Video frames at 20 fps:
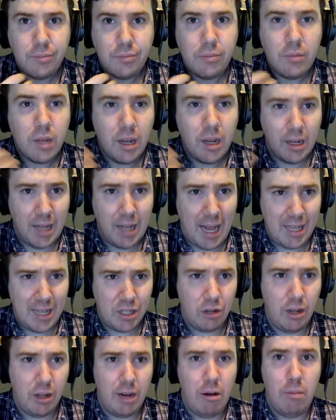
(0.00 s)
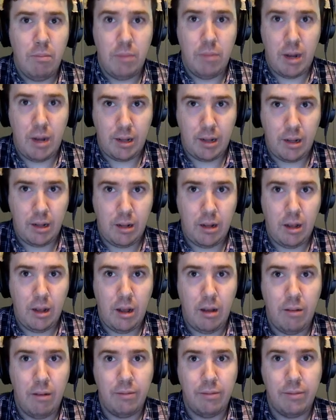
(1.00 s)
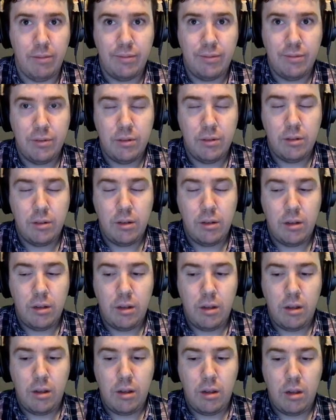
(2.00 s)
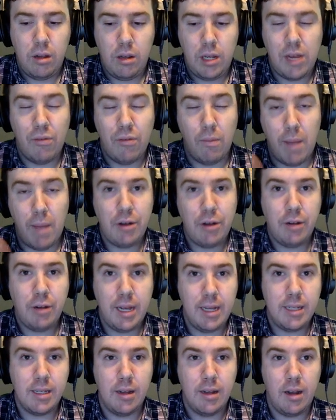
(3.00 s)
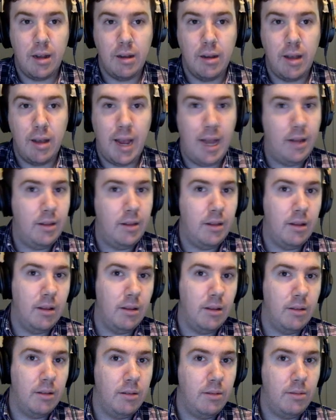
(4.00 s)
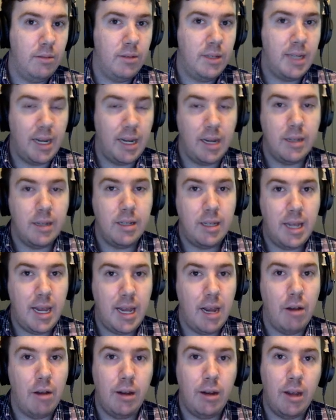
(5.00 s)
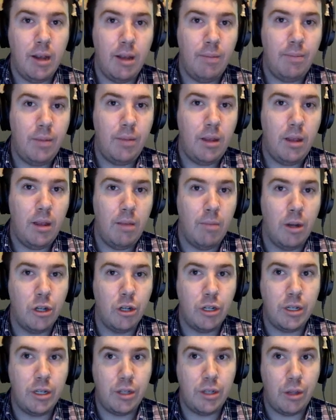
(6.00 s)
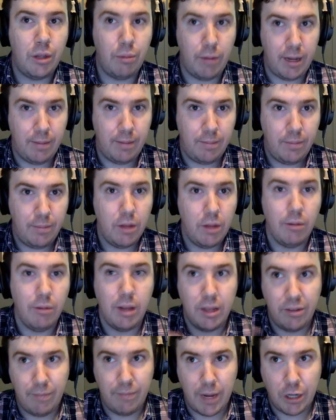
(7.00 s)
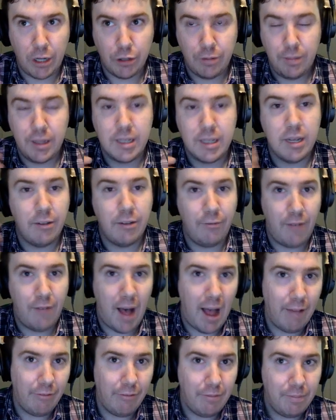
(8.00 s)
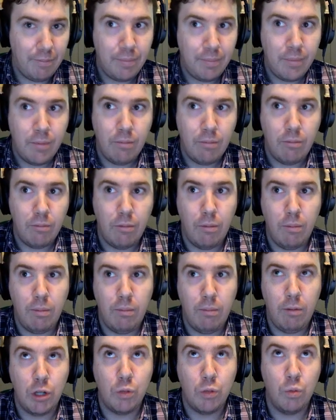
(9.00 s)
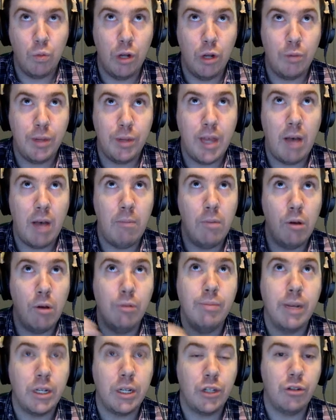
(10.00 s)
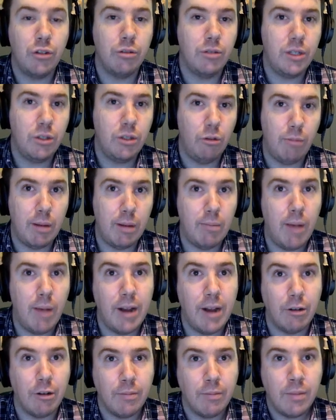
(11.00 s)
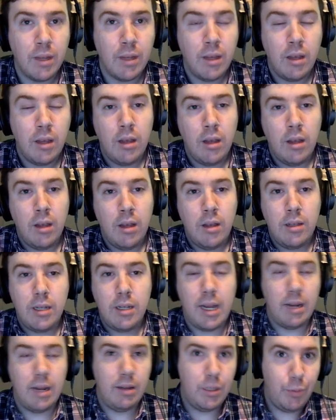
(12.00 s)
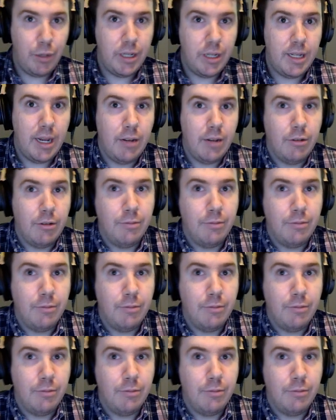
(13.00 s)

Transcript: classical era model of, you have a minor key sonata and the second key area, it modulates to 3, the relative major, instead of 5. Which would, without mode mixtures, still be minor. So again, it's pretty standard.